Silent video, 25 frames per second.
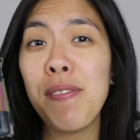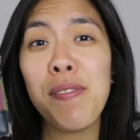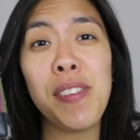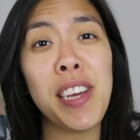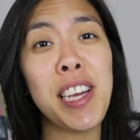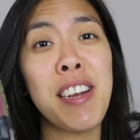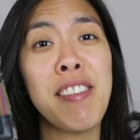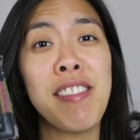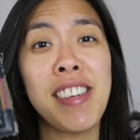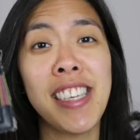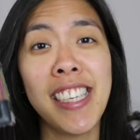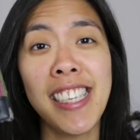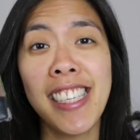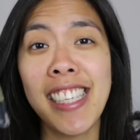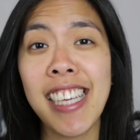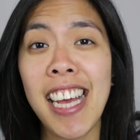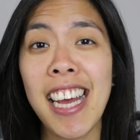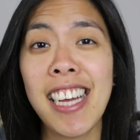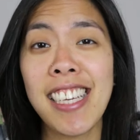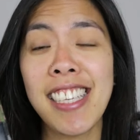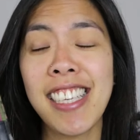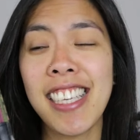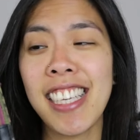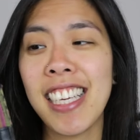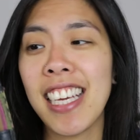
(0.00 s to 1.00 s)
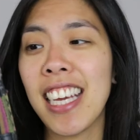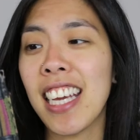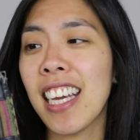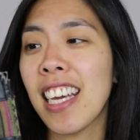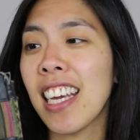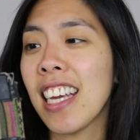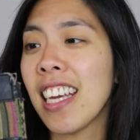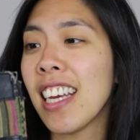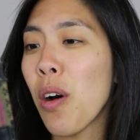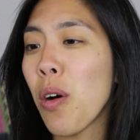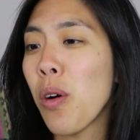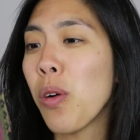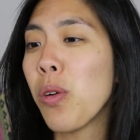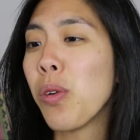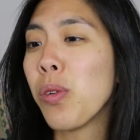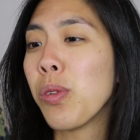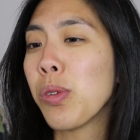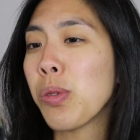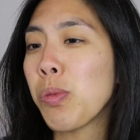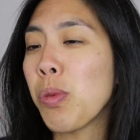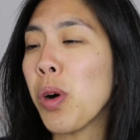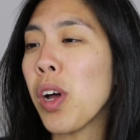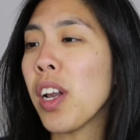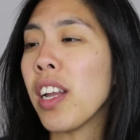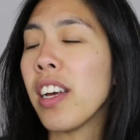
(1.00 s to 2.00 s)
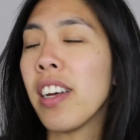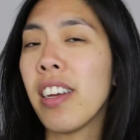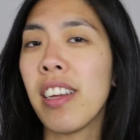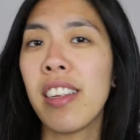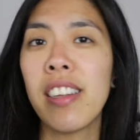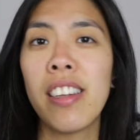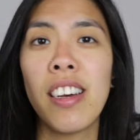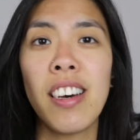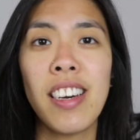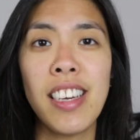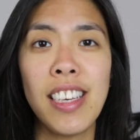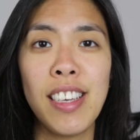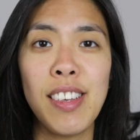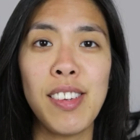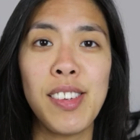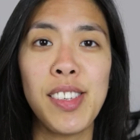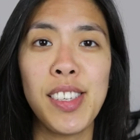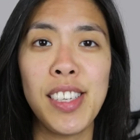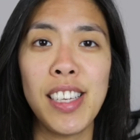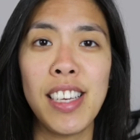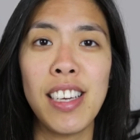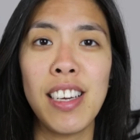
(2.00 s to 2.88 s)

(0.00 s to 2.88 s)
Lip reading: very tatty old wallet that I used to